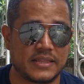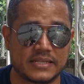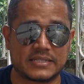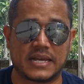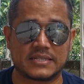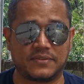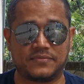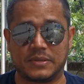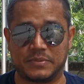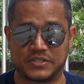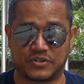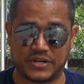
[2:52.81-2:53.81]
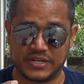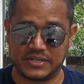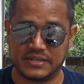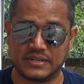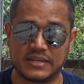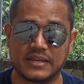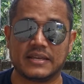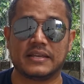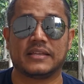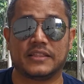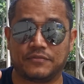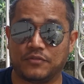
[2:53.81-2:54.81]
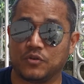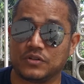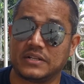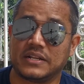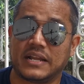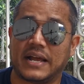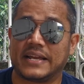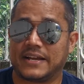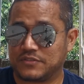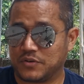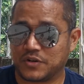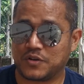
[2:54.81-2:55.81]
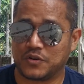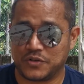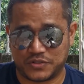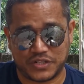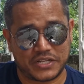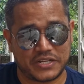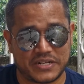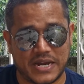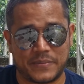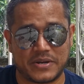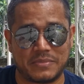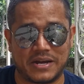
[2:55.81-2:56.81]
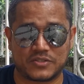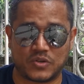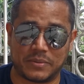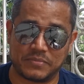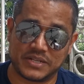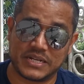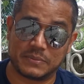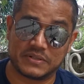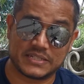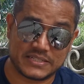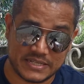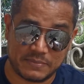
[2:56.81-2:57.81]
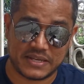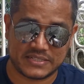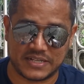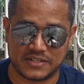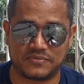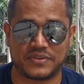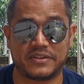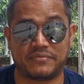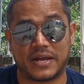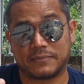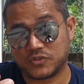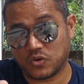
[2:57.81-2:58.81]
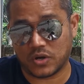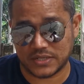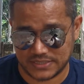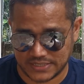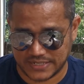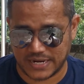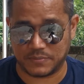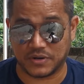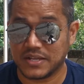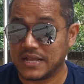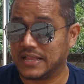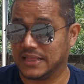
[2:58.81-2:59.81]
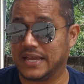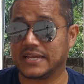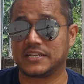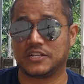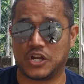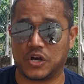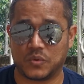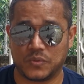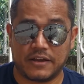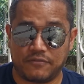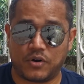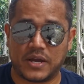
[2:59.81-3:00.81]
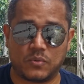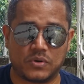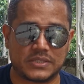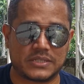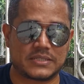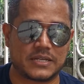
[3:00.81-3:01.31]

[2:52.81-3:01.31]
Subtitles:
this has a flippy screen. The phone, I have to record using the good camera in the back, so I'm not able to see myself if I'm talking to the camera, like now. Therefore, I wanted